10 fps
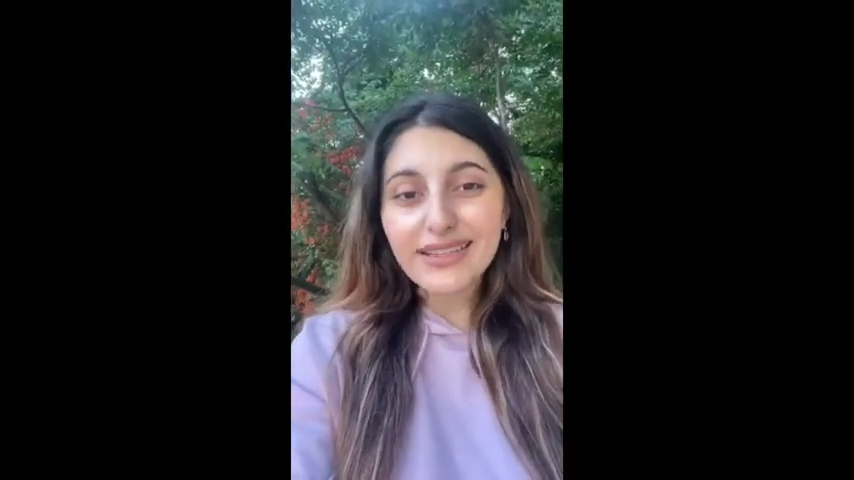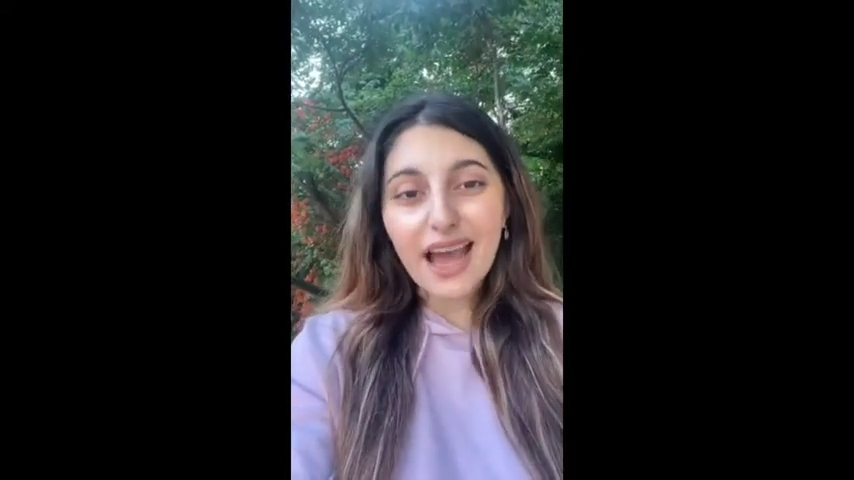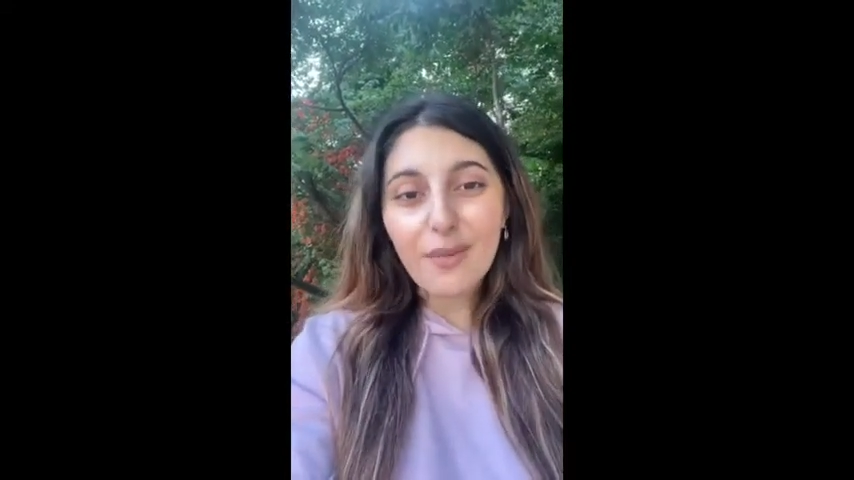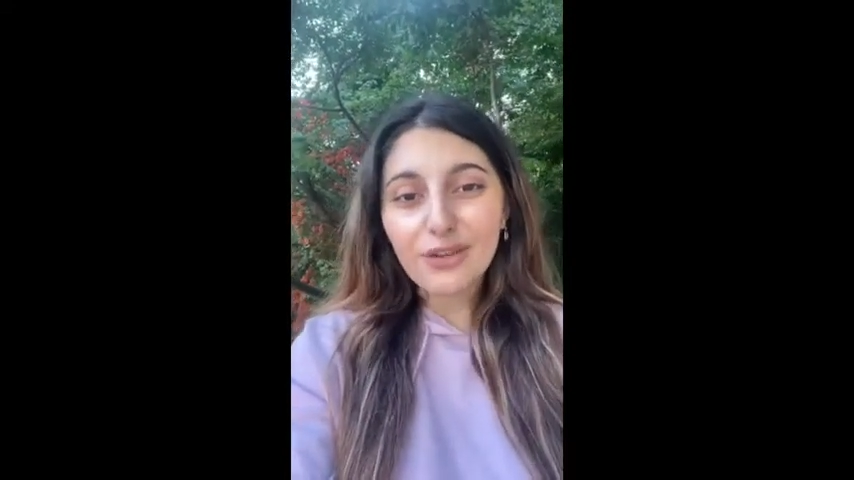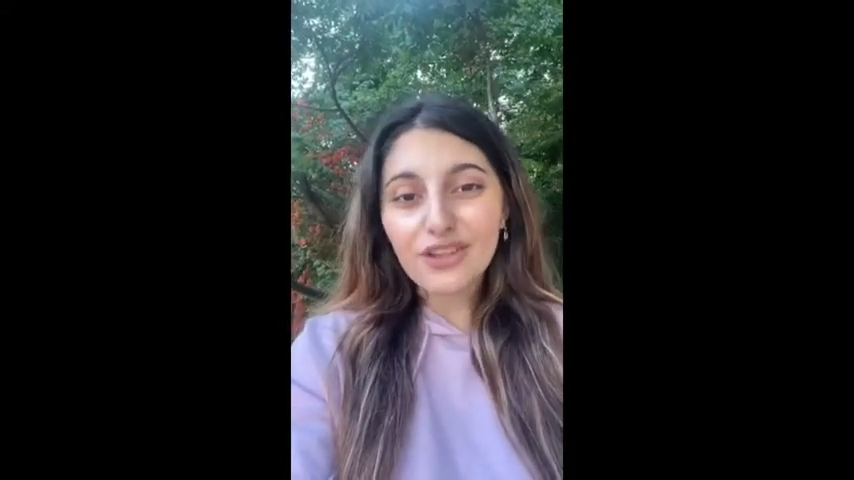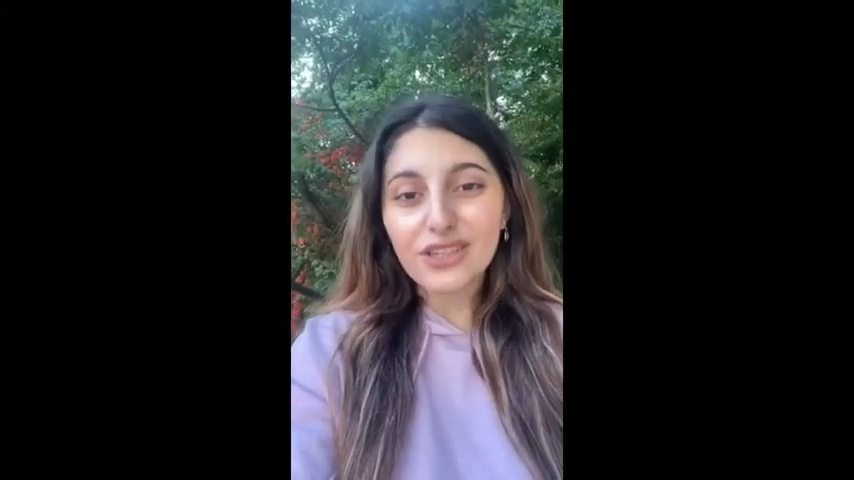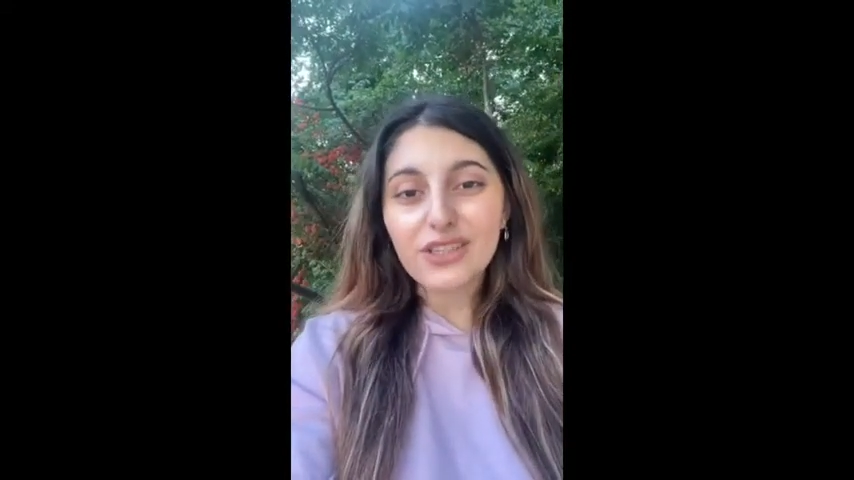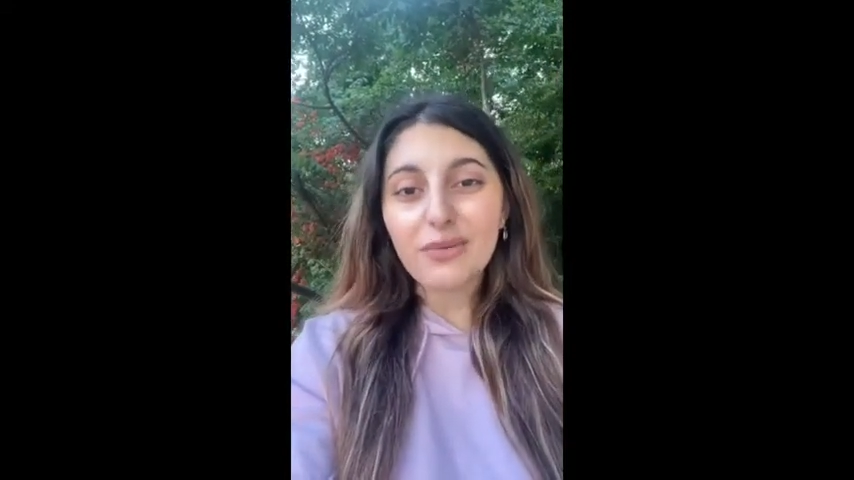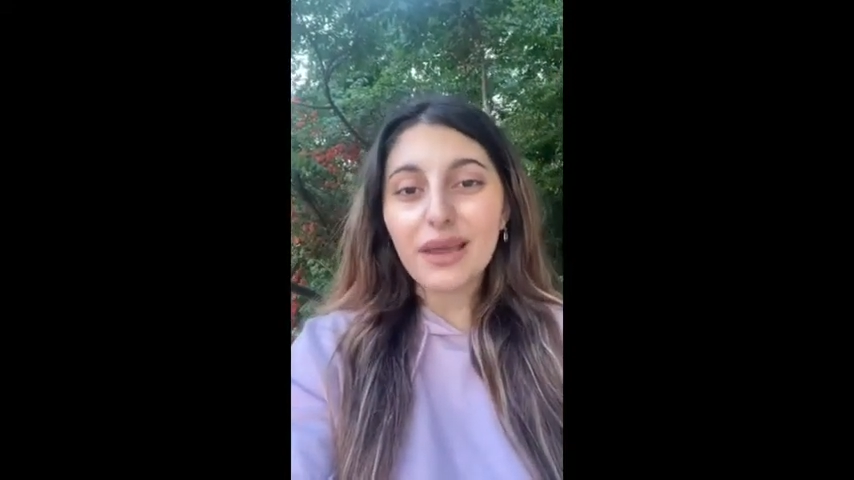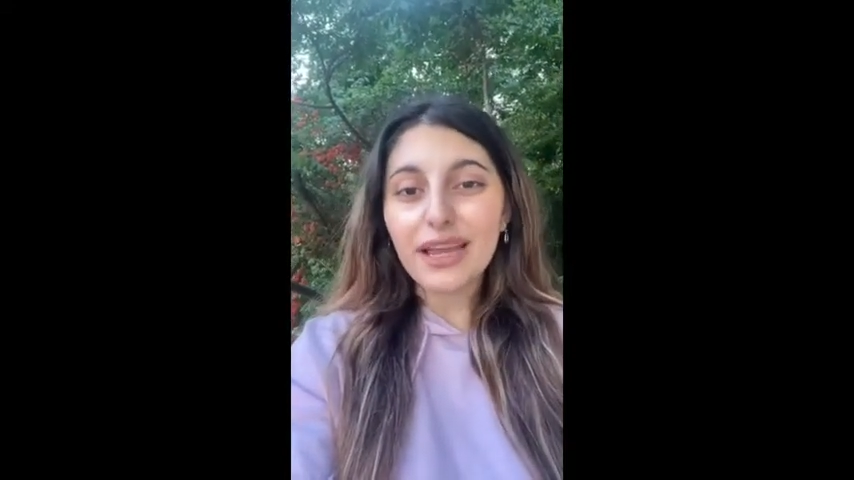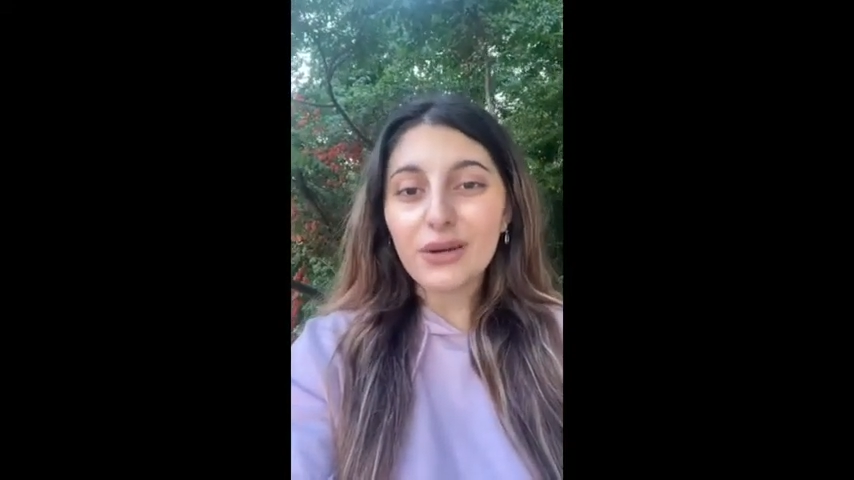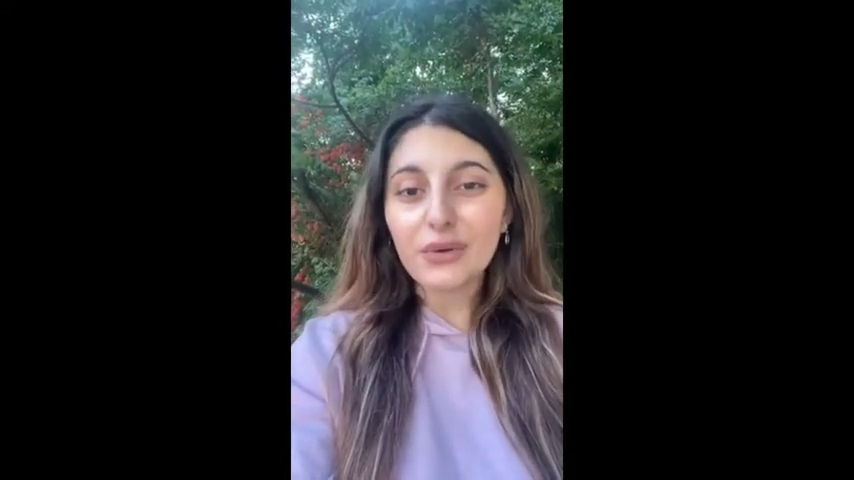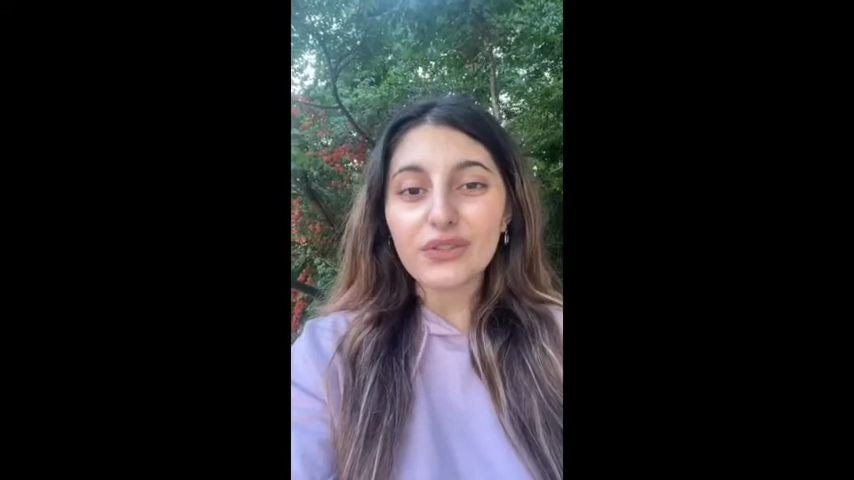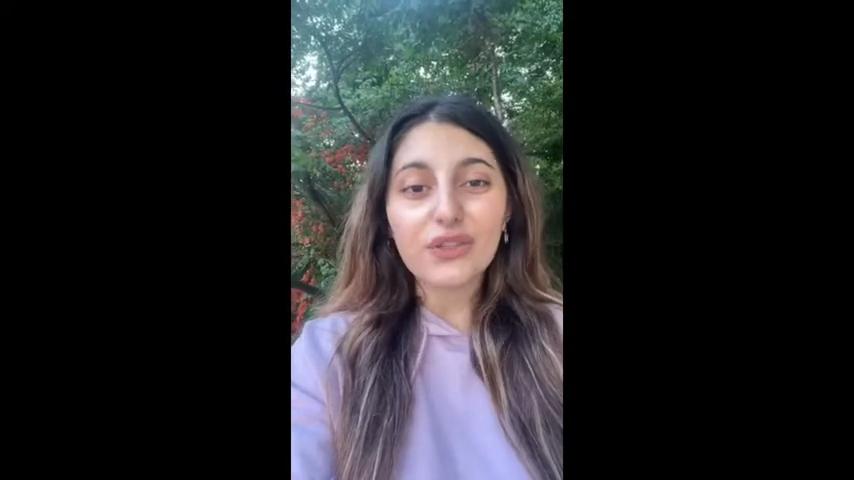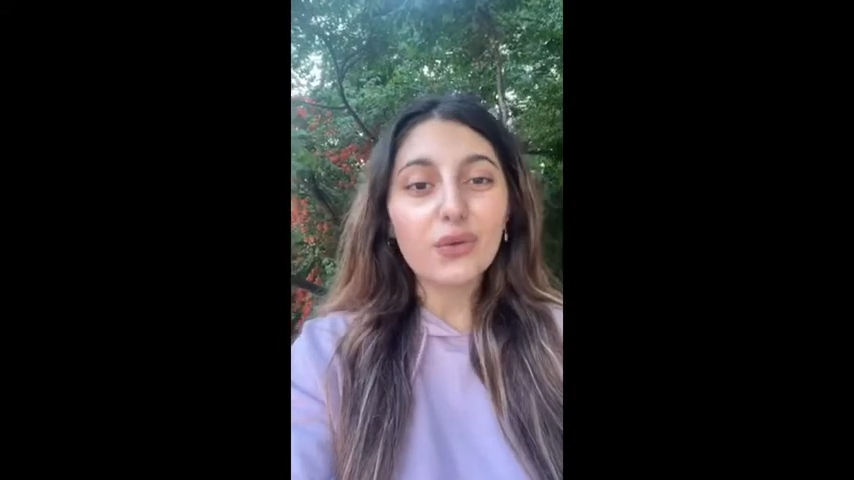cabbages, tomatoes,